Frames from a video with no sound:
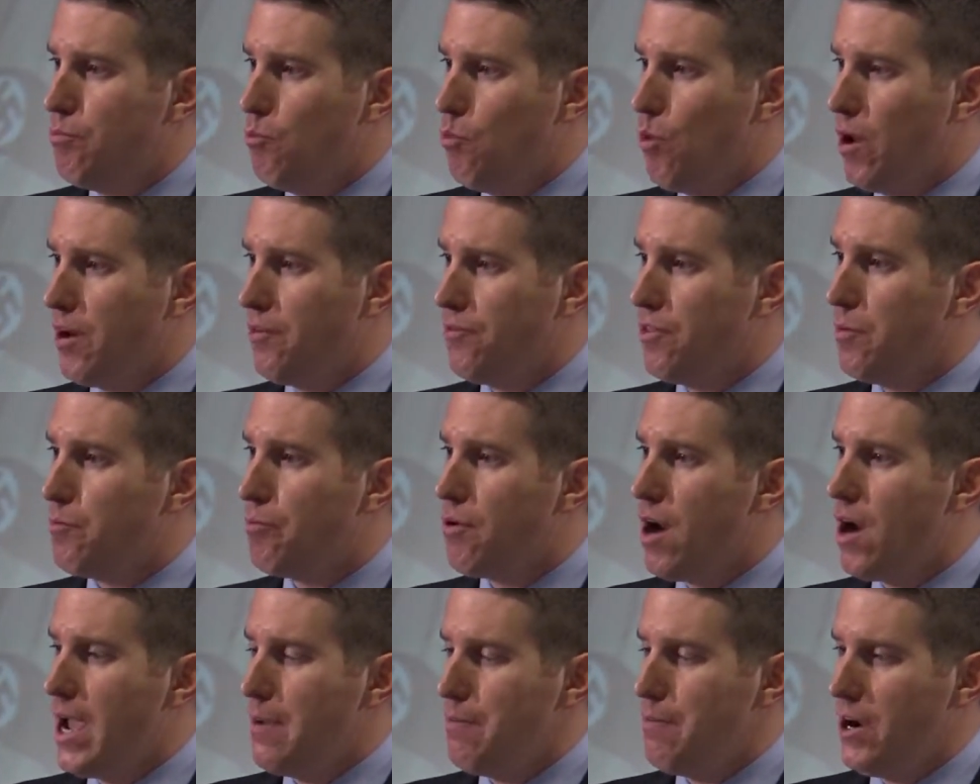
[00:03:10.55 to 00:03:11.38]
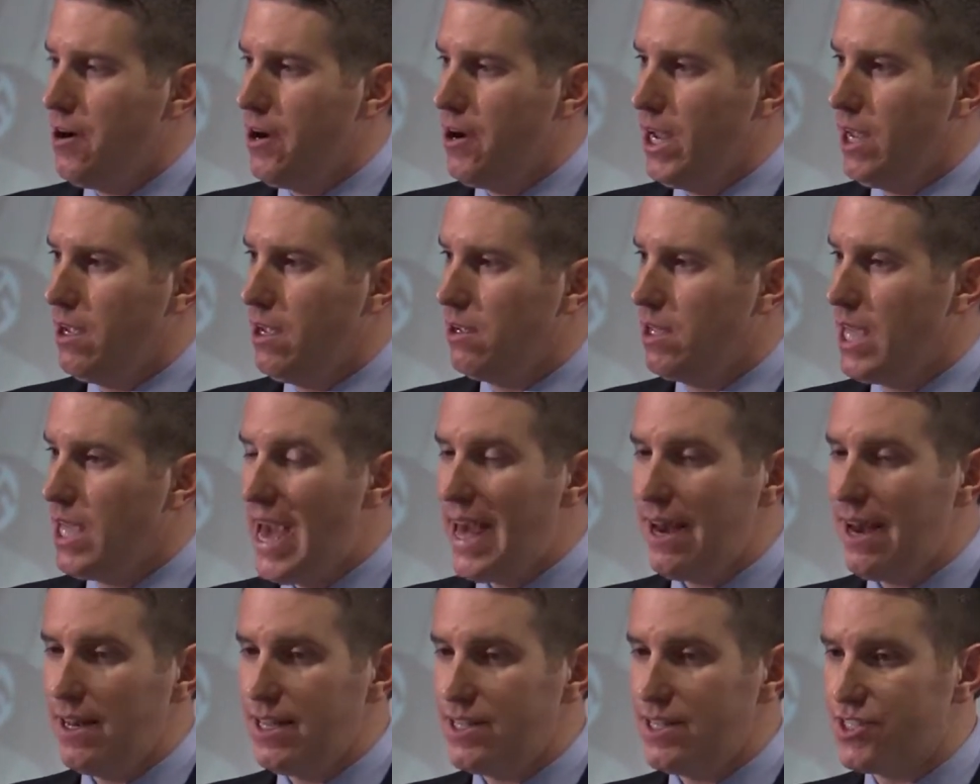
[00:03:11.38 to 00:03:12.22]
one of the primary
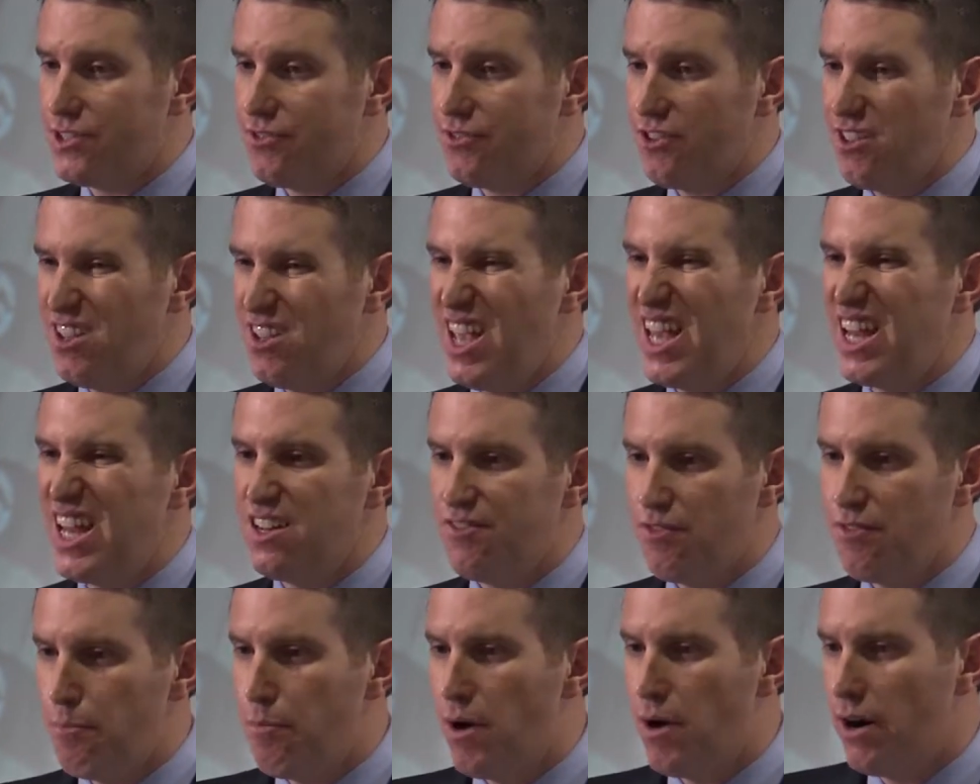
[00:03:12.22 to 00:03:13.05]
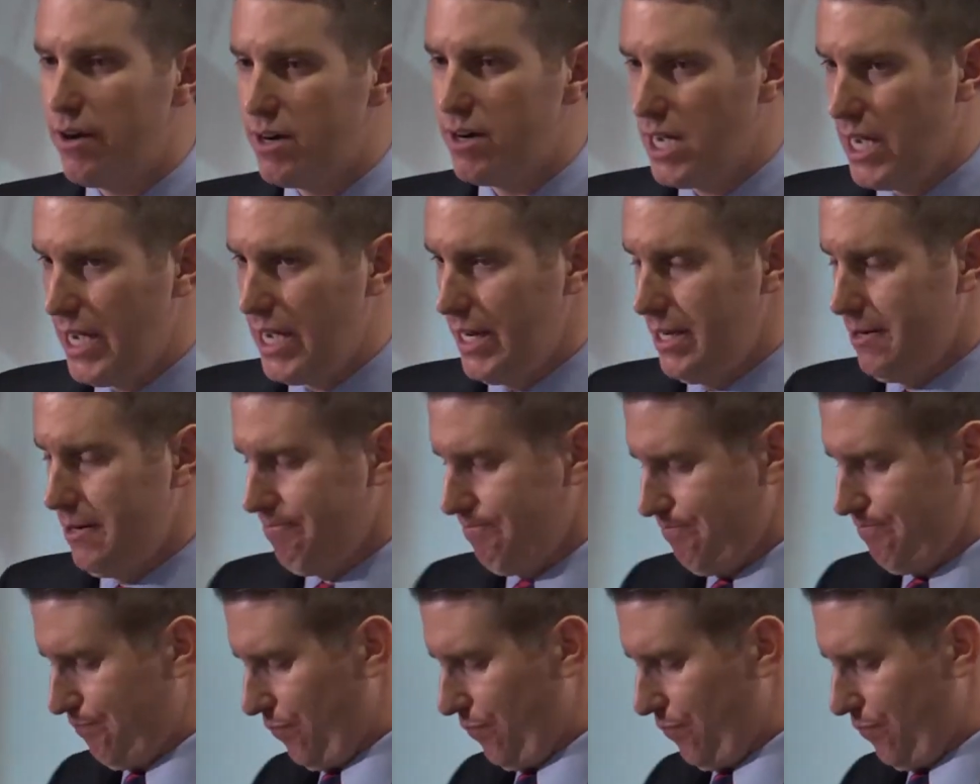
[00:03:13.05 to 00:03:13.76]
catalysts for the end of apartheid.